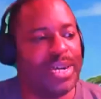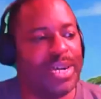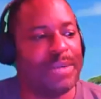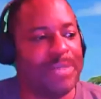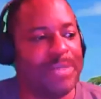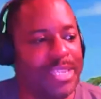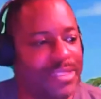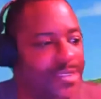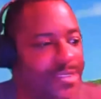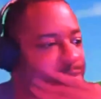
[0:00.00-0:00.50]
Well,
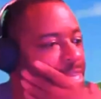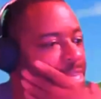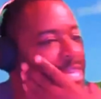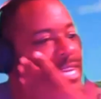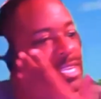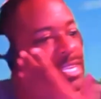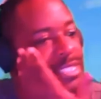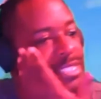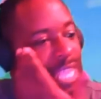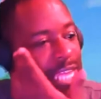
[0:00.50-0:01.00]
I mean,
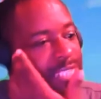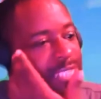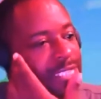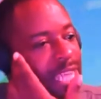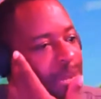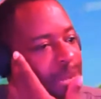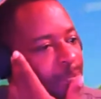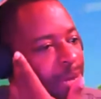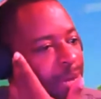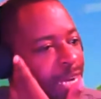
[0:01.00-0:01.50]

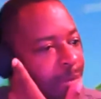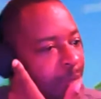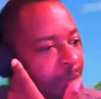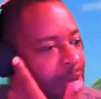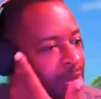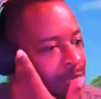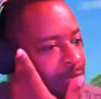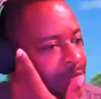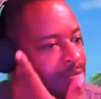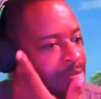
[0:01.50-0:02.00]
that's a buddy of
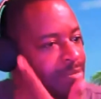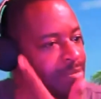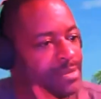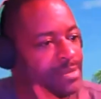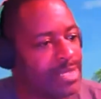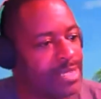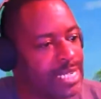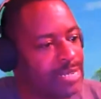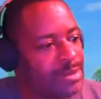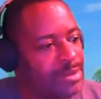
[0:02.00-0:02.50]
mine.
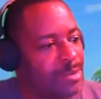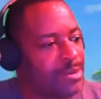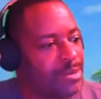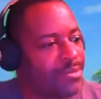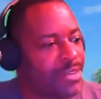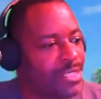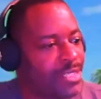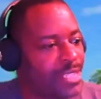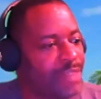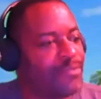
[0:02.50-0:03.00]
Let me
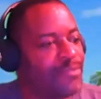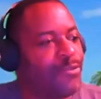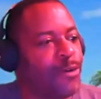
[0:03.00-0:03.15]
rephrase that.